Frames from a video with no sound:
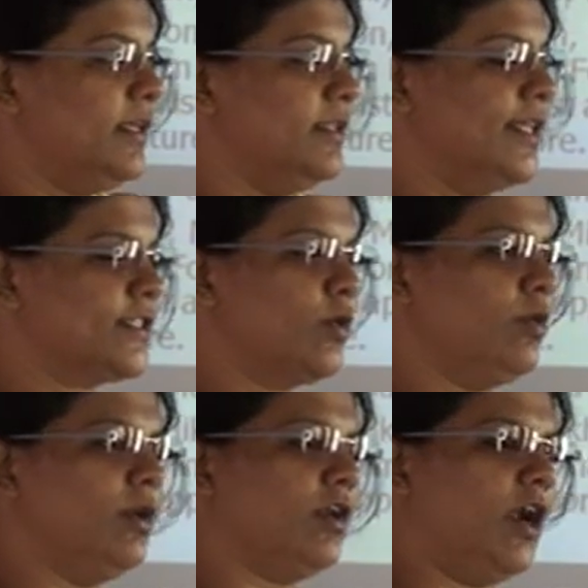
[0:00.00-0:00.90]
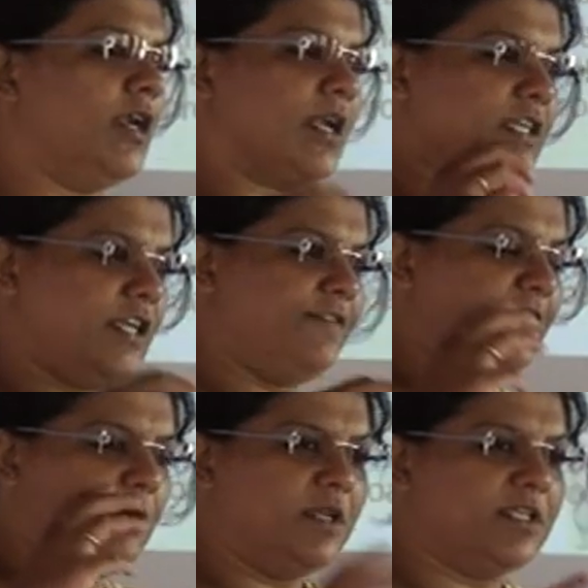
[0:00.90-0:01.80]
The school called Russian
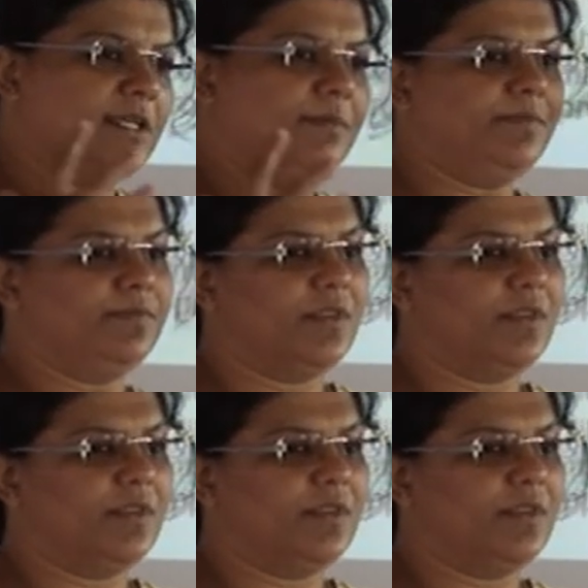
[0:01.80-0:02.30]
formalism